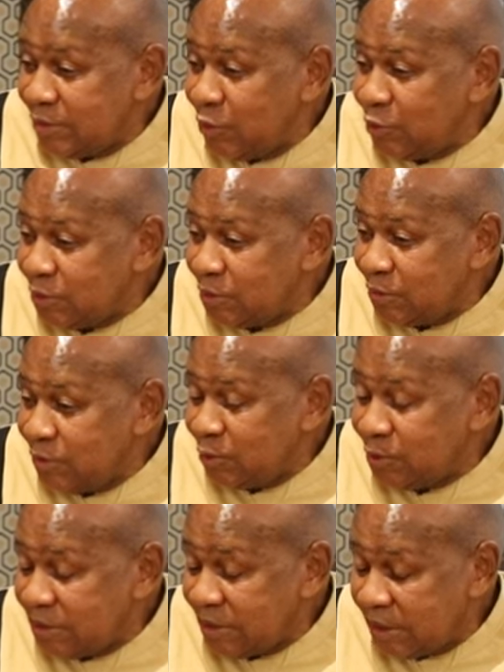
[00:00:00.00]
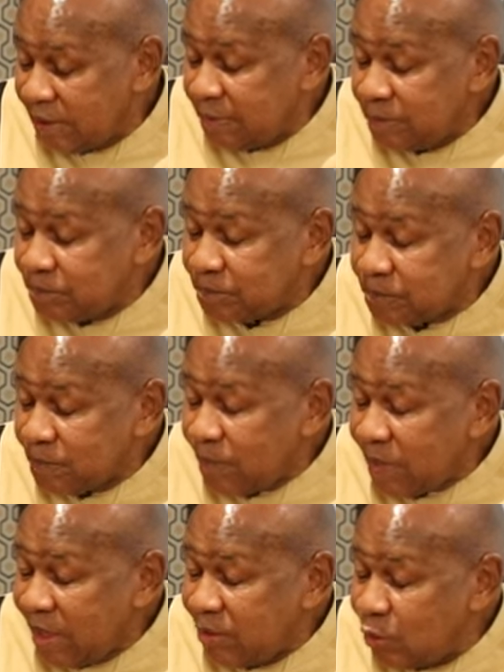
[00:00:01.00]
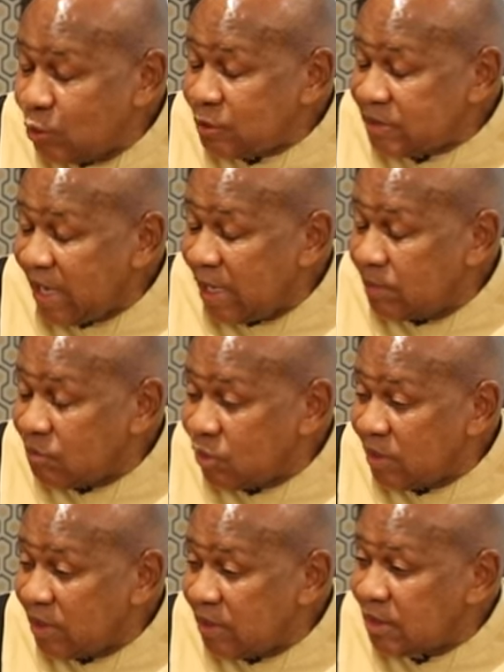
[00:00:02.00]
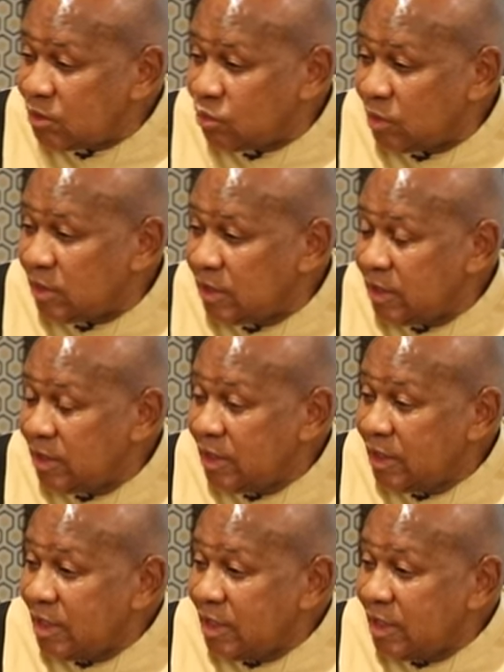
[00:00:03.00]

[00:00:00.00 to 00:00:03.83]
those, those, uh, those times when things were